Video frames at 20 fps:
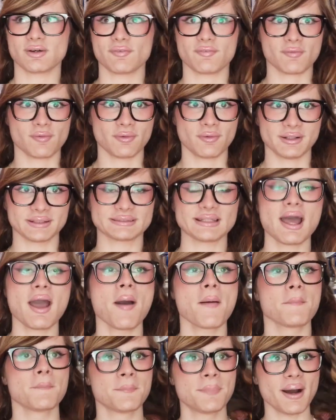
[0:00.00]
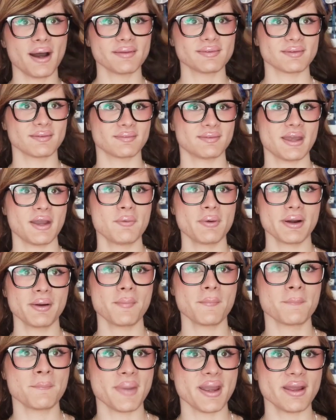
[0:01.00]
of course, but they
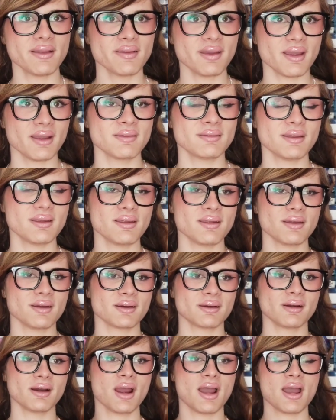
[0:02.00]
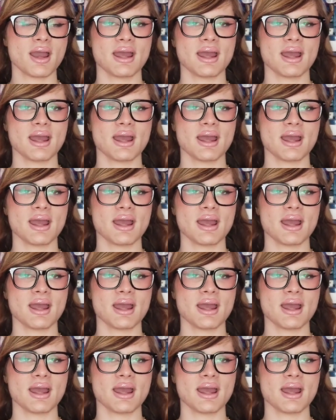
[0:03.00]
were made in the year